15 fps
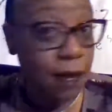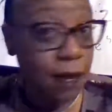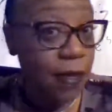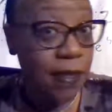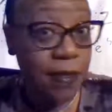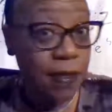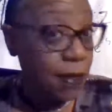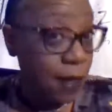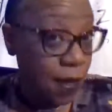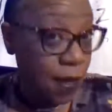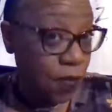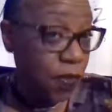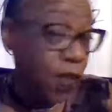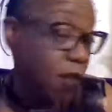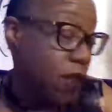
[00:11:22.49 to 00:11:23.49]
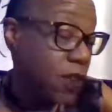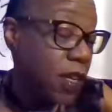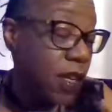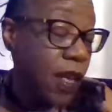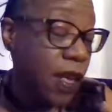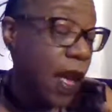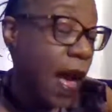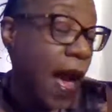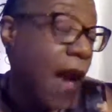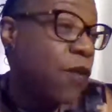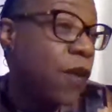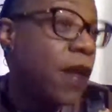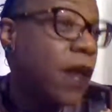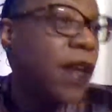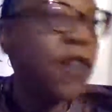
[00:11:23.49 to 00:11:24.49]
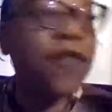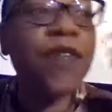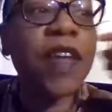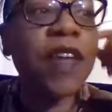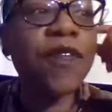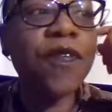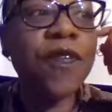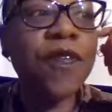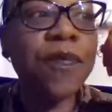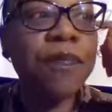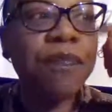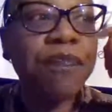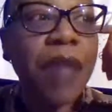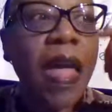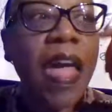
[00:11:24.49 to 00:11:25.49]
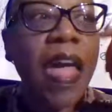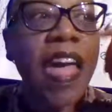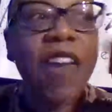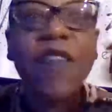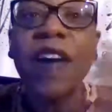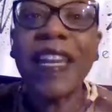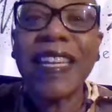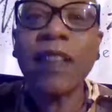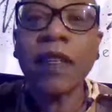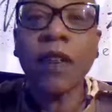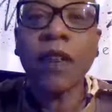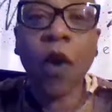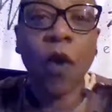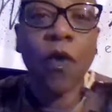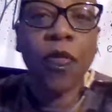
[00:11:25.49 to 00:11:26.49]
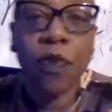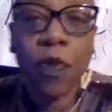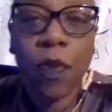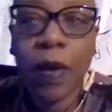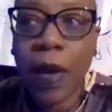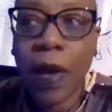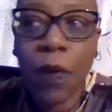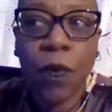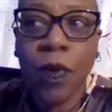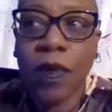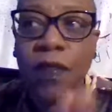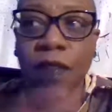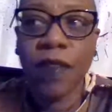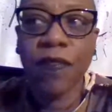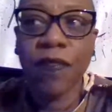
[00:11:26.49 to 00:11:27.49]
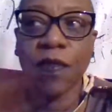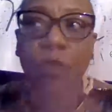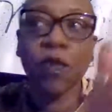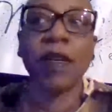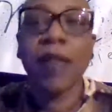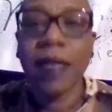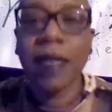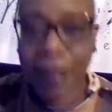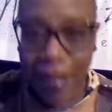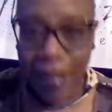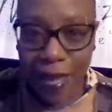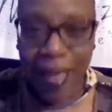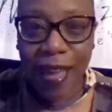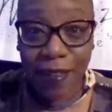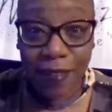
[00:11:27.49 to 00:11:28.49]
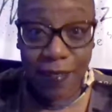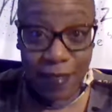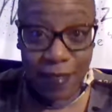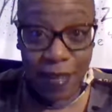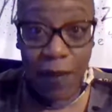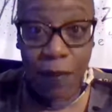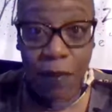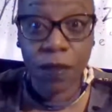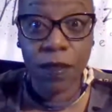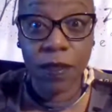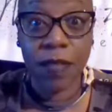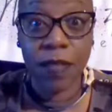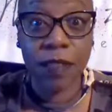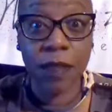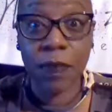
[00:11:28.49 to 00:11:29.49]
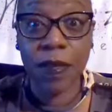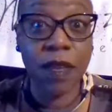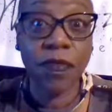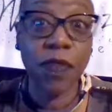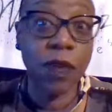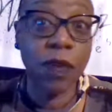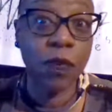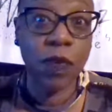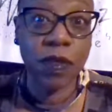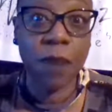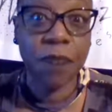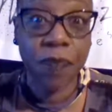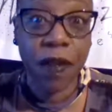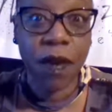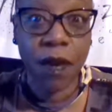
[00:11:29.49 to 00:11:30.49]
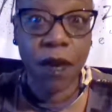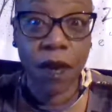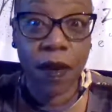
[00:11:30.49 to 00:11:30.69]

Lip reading: It's nothing. You didn't. If I didn't go through it, I wouldn't have even realized that I had a damn colonoscopy. Nothing was up there.